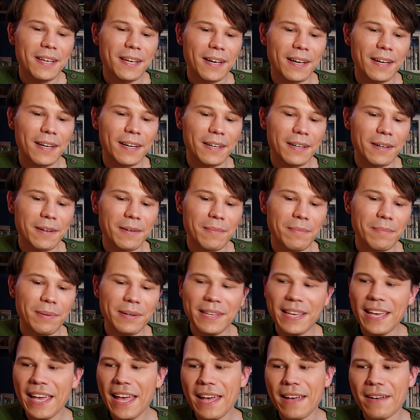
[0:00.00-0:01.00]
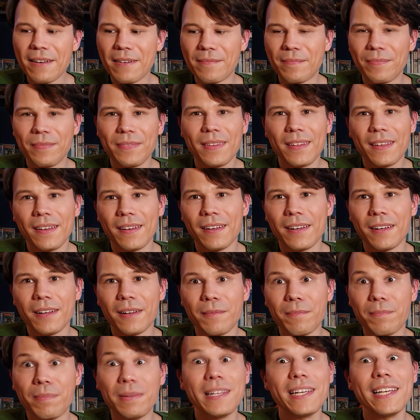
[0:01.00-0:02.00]
But yeah,
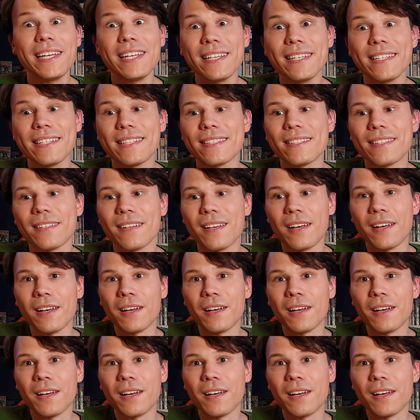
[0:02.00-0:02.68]
please,